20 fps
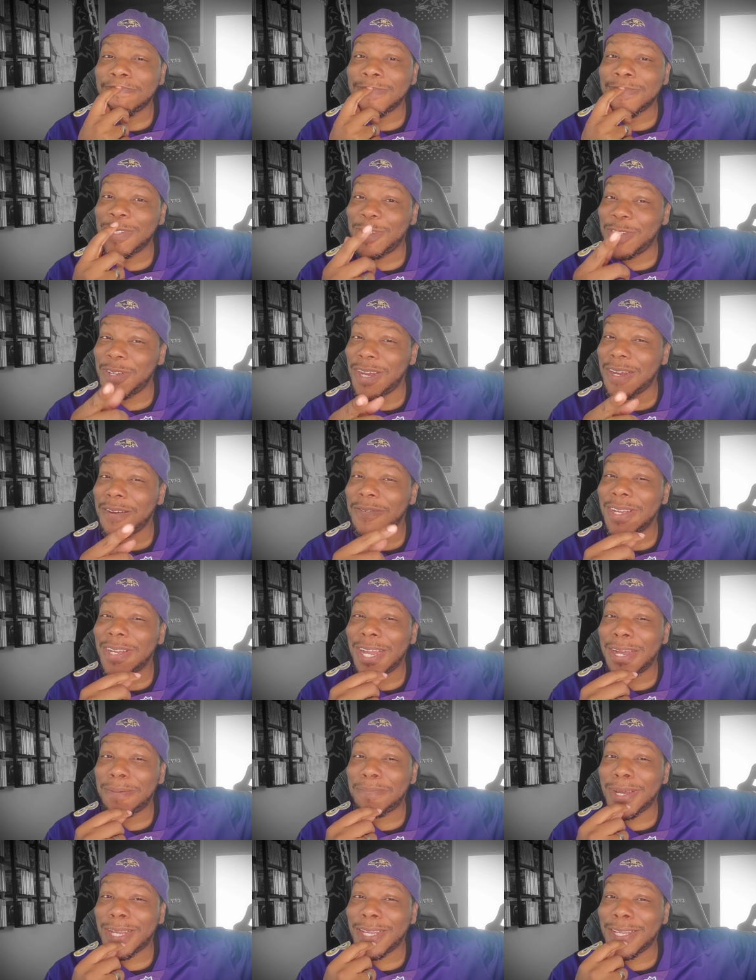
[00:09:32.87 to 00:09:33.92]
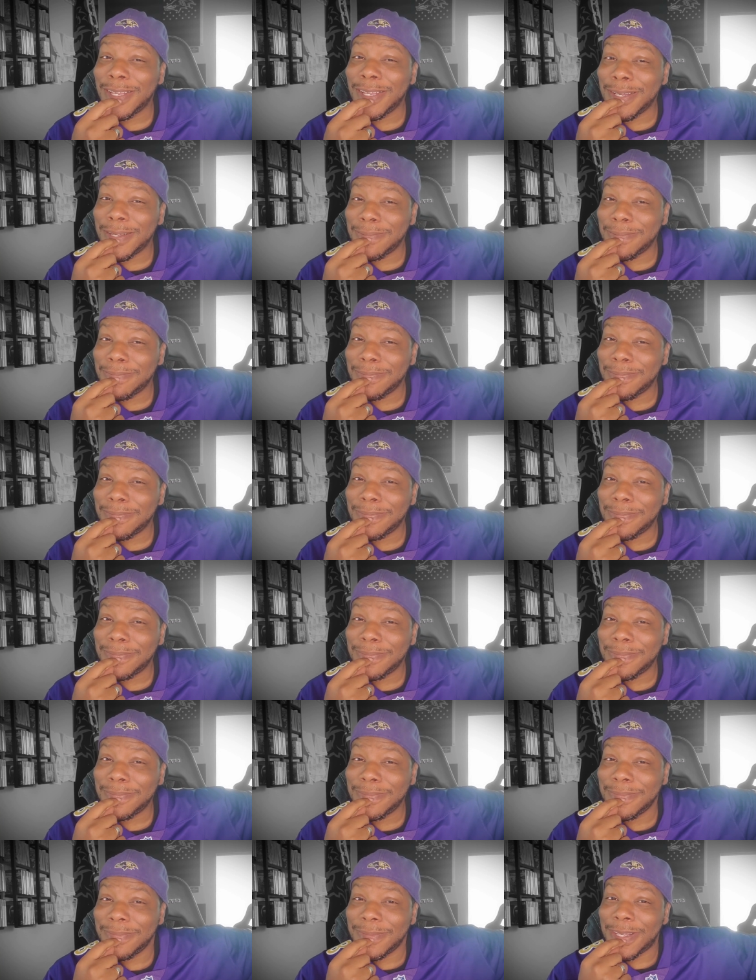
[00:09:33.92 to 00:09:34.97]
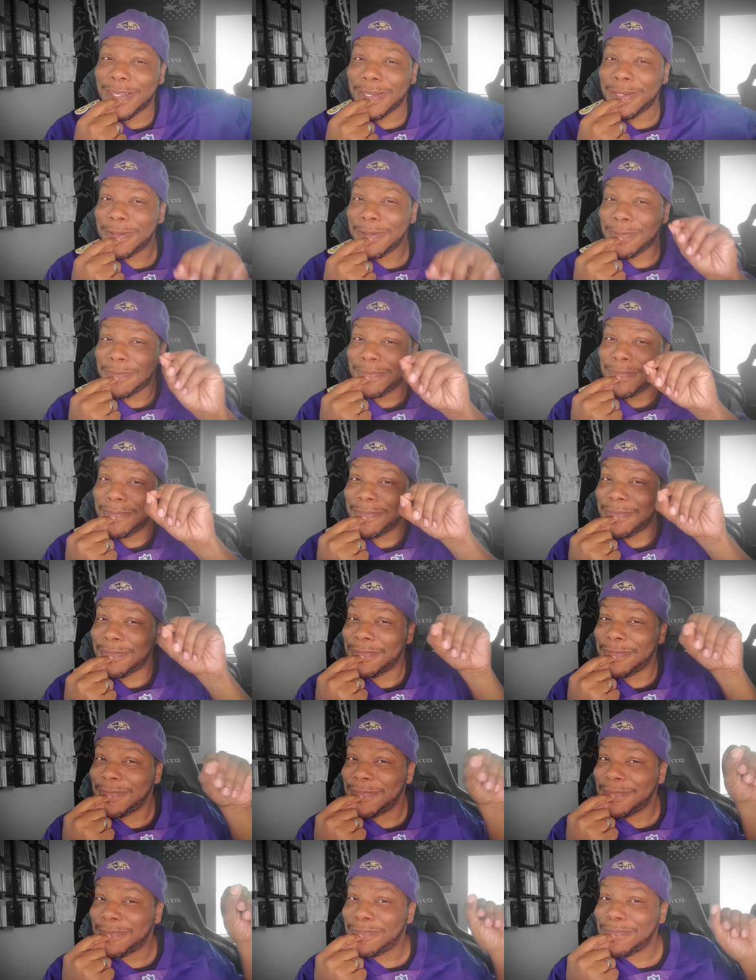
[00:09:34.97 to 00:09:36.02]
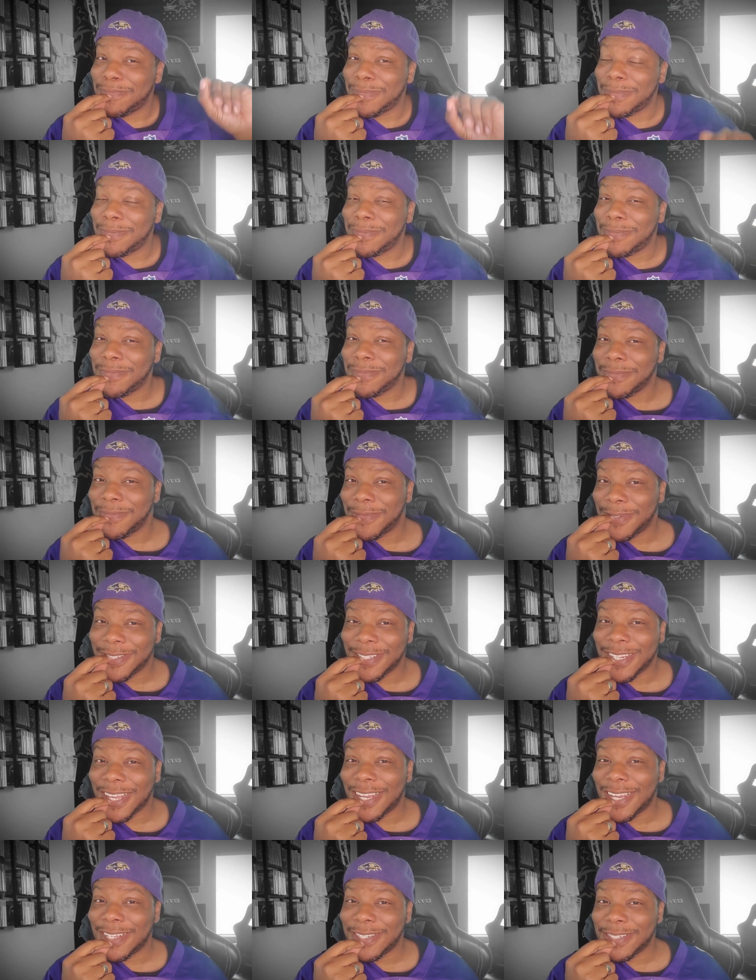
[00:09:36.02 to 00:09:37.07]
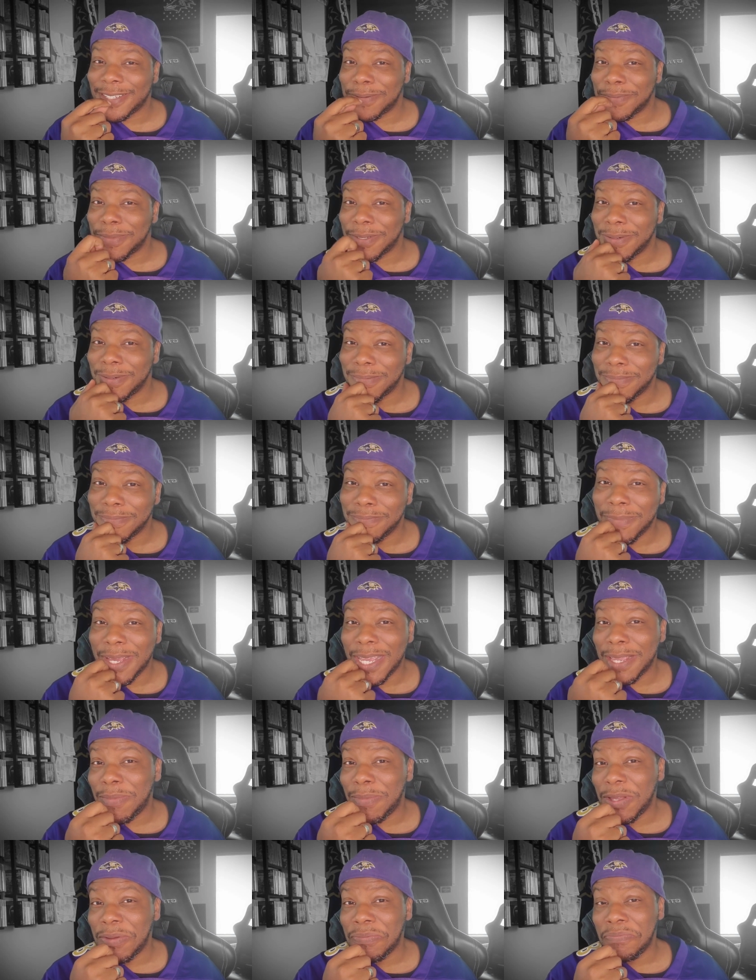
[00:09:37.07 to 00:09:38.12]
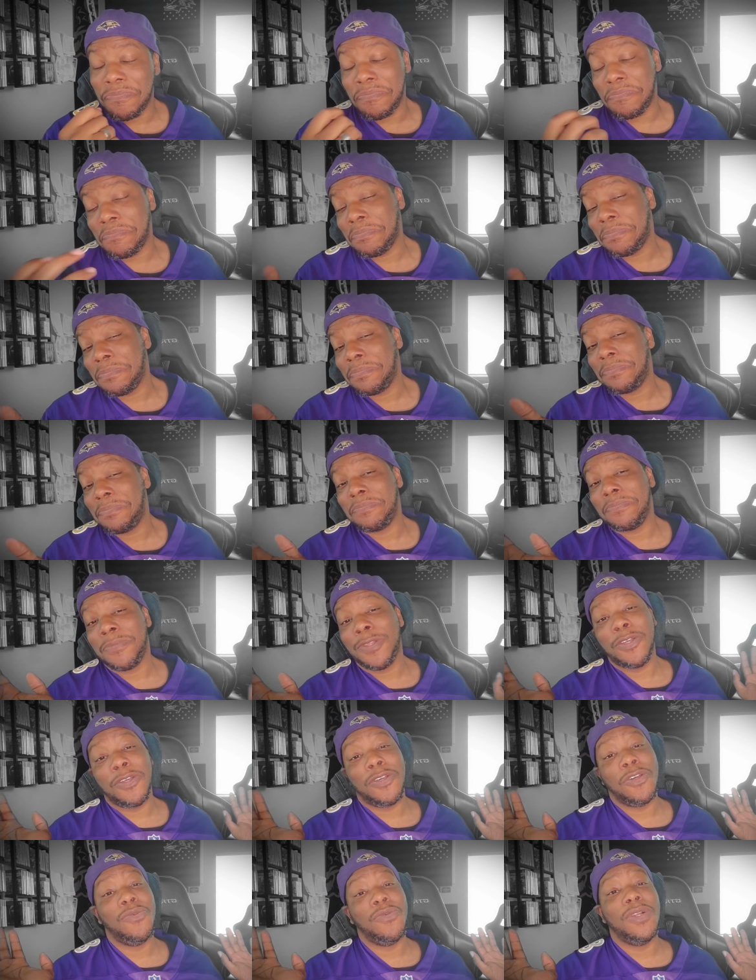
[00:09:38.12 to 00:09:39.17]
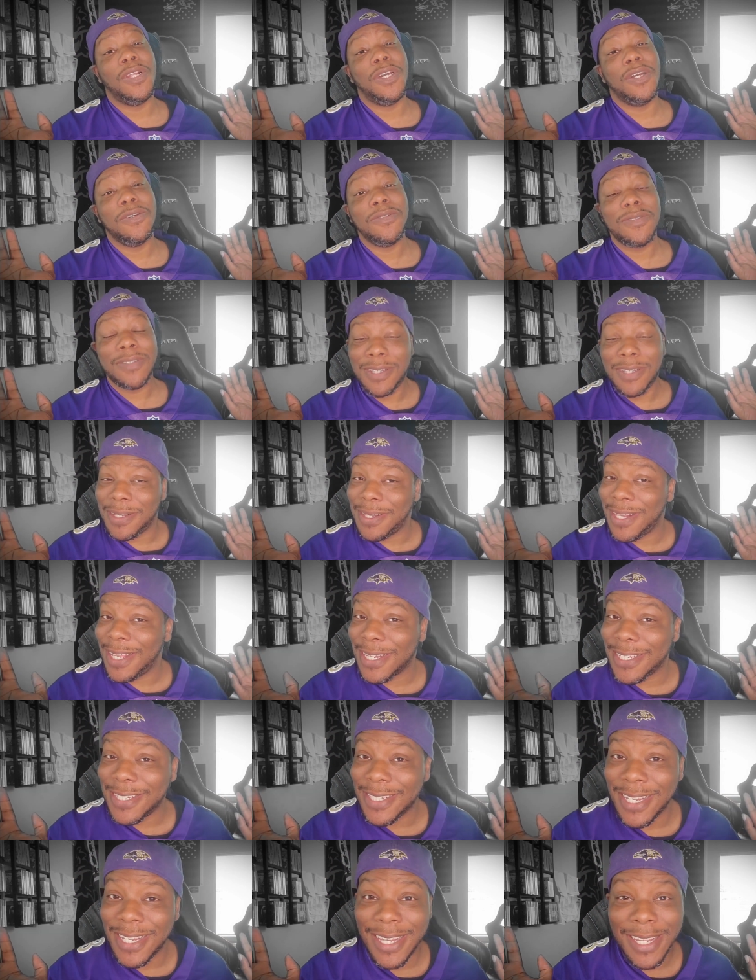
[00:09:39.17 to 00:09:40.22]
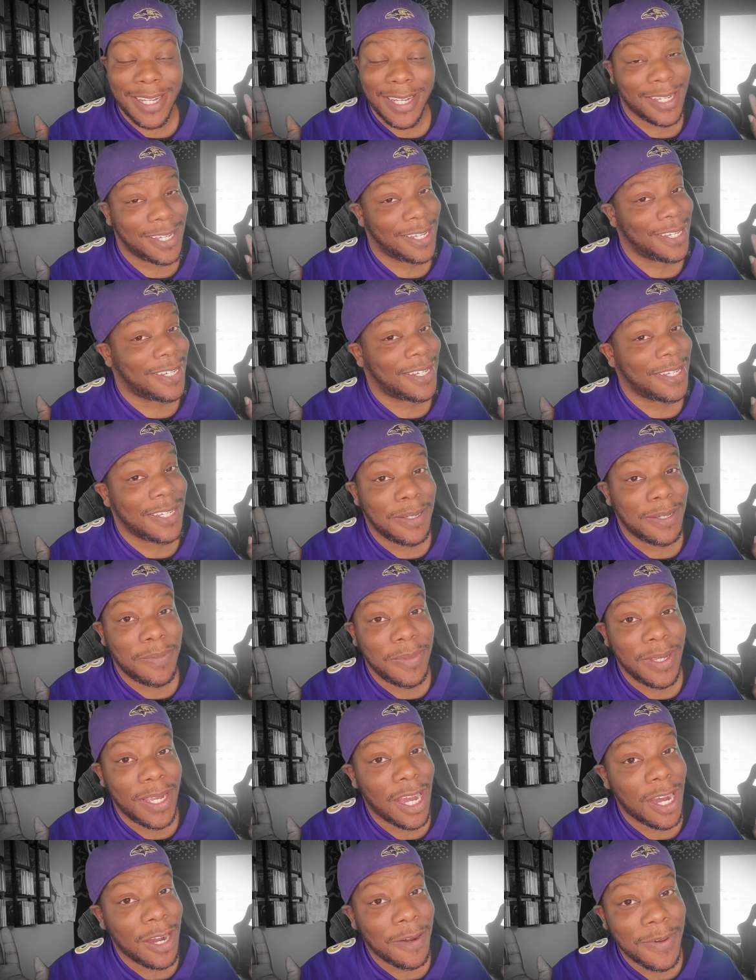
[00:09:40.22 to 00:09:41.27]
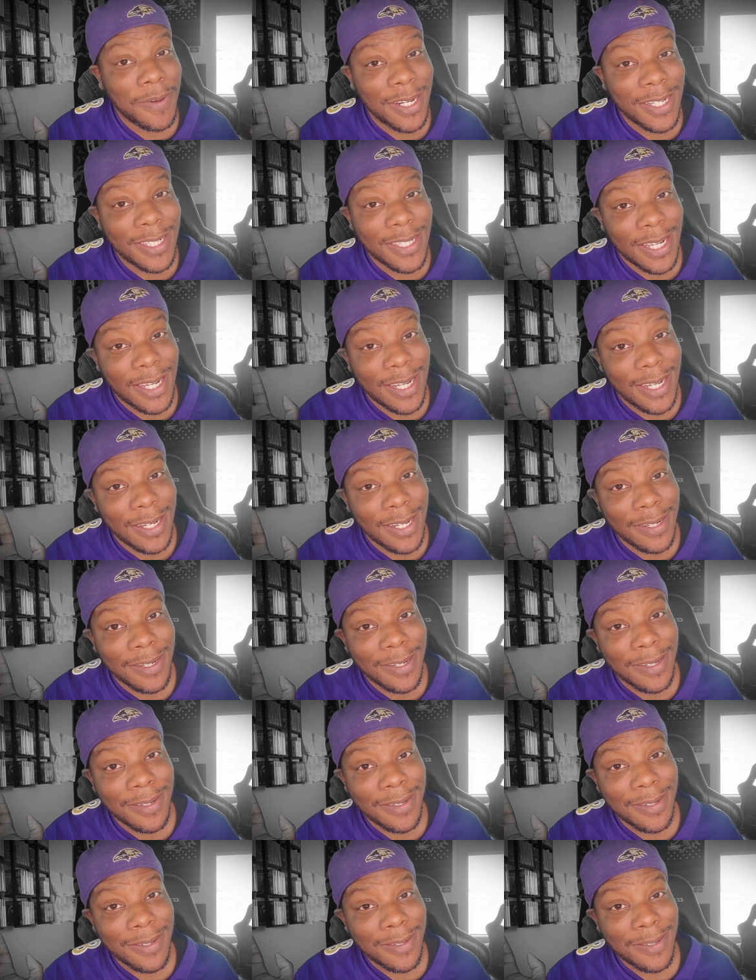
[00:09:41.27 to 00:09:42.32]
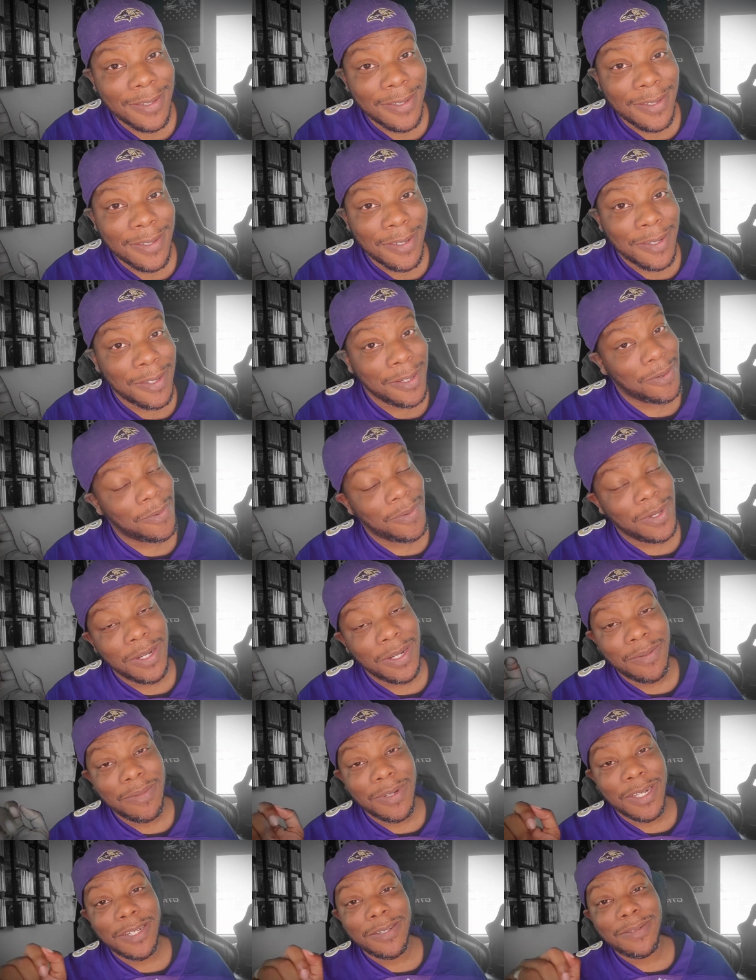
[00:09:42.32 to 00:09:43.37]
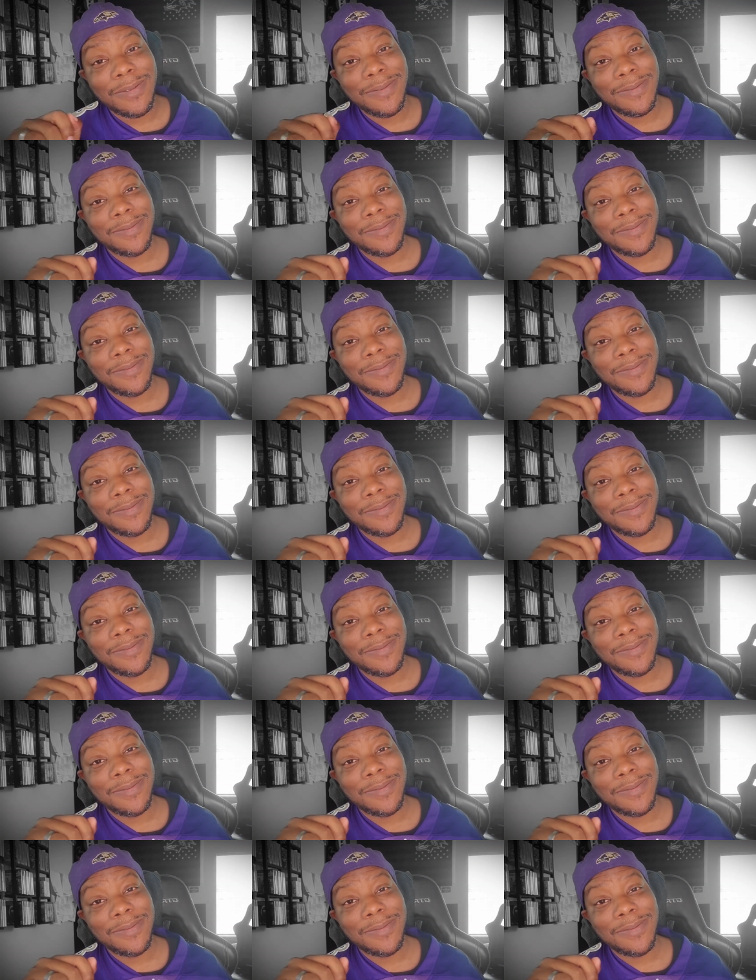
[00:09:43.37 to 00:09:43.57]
You already got my hint. Mm-hmm. Seven. Sign something, maybe. Who knows? Like I said, it, it could be already signed. We don't know.